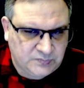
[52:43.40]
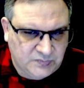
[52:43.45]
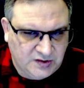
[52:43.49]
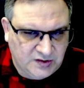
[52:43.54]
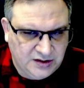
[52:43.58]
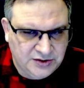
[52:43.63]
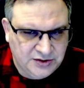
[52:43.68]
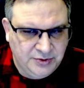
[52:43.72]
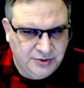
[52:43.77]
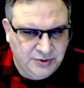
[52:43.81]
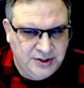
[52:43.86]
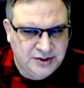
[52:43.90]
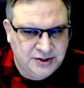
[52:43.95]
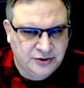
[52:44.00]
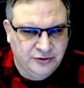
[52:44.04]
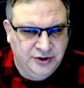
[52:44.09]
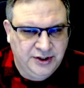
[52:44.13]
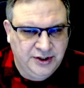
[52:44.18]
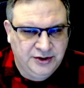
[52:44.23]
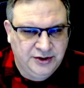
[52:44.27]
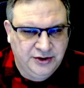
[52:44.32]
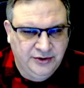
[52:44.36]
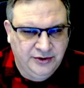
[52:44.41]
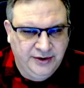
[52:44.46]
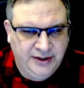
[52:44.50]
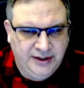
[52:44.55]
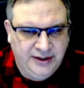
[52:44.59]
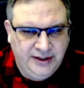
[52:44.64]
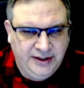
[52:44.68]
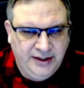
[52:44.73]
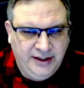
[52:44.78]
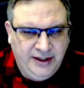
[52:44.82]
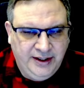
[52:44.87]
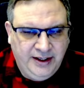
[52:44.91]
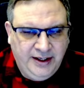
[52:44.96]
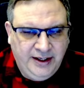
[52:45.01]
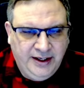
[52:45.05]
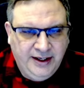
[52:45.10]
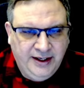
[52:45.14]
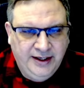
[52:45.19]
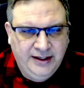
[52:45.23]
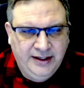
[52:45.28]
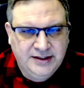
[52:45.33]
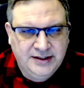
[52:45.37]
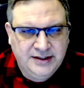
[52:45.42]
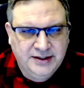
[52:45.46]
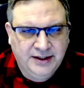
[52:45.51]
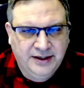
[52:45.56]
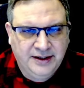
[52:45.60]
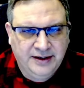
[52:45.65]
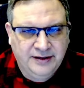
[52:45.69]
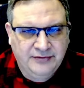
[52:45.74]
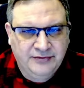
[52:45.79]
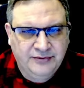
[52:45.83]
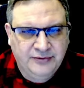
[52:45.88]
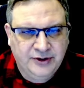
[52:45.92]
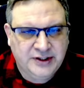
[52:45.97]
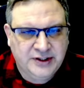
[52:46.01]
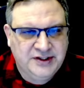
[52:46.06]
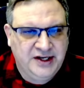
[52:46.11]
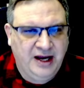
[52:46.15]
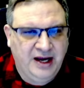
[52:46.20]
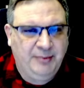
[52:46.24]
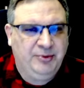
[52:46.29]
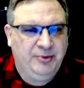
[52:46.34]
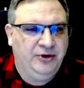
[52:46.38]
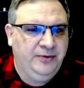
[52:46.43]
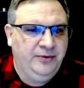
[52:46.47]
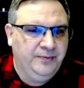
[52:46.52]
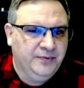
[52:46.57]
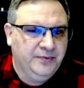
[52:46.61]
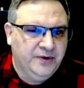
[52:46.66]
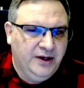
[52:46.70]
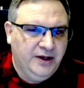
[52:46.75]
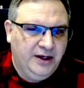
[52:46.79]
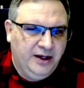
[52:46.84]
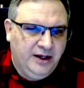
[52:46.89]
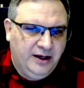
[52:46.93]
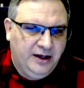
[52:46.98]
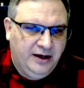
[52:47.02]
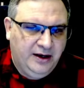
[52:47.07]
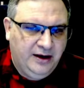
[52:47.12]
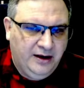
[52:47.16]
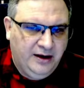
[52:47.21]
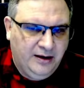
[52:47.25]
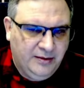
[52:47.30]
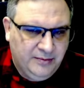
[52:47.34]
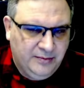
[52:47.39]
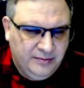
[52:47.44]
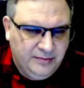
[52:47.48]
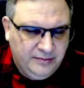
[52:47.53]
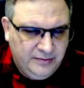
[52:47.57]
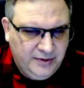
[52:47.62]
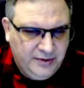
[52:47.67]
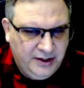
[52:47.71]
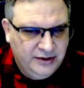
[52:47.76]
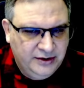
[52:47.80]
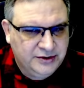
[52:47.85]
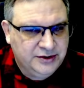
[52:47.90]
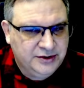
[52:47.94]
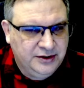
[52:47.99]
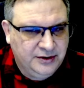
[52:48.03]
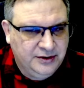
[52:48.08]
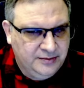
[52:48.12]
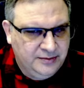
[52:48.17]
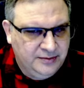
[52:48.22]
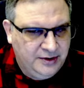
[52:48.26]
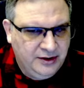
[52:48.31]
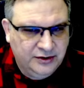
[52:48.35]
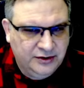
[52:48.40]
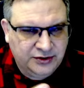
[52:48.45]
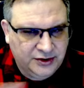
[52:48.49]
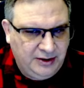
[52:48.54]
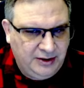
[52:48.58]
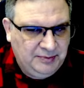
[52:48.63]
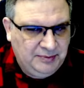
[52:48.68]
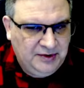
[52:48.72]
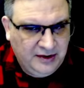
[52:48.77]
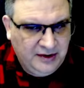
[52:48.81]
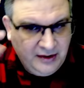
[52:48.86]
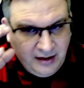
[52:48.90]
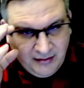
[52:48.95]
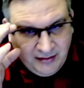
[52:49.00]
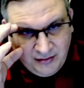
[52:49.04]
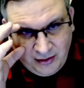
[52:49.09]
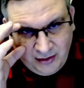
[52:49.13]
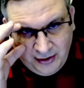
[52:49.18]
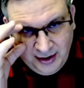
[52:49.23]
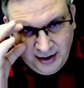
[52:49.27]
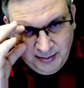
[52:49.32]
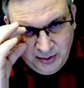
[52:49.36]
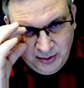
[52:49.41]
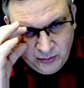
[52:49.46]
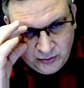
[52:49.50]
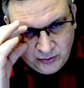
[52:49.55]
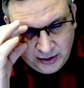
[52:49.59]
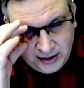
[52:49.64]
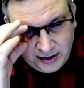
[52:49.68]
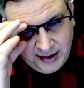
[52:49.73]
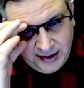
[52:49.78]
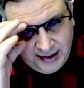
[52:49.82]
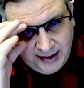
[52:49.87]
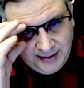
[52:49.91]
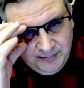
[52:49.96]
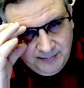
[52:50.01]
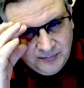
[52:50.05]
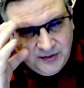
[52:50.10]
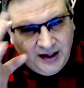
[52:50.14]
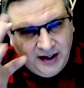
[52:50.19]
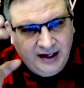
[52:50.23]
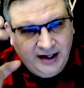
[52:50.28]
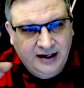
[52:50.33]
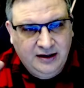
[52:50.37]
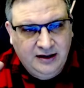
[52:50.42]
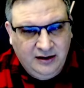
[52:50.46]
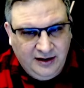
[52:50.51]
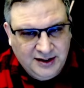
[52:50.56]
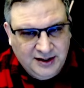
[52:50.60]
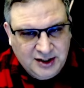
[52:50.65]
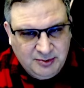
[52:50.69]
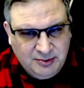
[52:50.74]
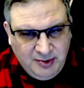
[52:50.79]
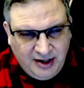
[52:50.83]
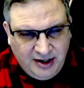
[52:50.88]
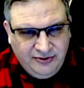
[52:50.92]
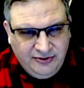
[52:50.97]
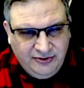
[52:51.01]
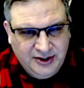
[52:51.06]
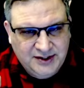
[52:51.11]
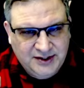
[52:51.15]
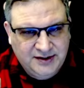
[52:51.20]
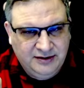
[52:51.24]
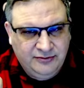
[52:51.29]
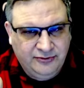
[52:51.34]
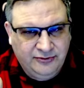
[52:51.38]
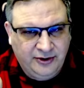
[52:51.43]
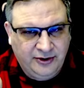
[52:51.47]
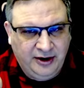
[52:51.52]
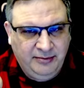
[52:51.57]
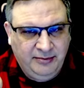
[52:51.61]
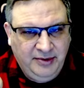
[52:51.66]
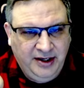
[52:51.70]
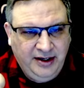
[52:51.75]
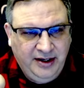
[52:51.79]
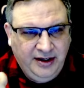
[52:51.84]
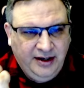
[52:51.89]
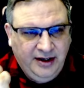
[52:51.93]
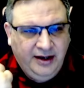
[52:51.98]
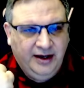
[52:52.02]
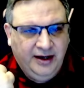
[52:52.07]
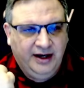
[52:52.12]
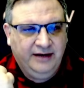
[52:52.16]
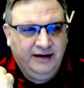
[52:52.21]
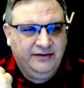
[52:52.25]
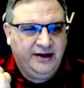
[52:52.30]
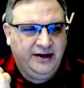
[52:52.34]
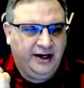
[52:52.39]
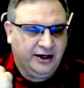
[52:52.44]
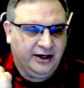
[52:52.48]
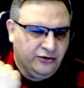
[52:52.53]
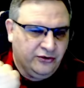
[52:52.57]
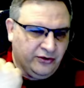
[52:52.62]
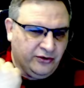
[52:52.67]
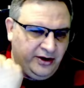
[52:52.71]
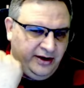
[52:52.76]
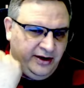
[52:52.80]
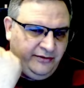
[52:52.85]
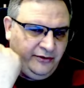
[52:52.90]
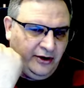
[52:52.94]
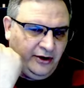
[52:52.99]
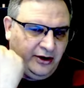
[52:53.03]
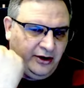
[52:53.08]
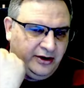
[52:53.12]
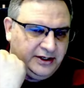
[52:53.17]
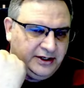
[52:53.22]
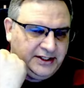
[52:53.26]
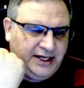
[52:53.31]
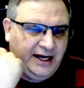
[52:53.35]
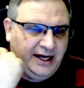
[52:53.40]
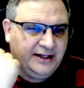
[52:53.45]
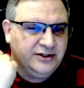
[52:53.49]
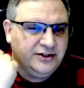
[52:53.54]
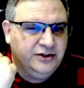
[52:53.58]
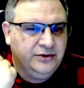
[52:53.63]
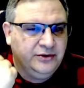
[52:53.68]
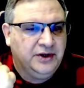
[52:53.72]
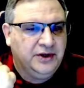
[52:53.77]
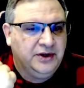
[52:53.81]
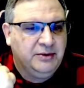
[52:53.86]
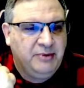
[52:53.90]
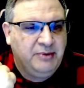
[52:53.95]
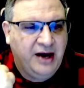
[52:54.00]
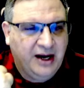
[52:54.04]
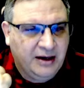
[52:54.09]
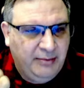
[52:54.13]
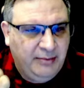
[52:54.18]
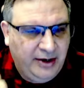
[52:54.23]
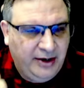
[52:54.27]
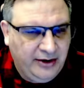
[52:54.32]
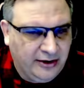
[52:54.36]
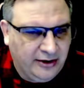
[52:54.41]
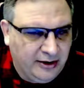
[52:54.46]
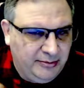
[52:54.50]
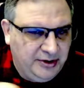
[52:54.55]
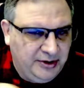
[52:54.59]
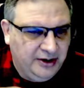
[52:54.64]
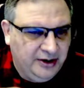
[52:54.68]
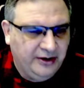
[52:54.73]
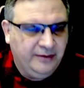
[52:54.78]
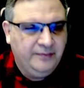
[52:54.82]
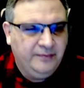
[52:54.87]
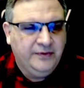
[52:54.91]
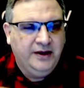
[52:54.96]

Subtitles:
So he's agreed to it. And for example, here's something that I've already been working on. I clench my fist in front of me, and I've got a graveyard tattoo on the back of my arm here.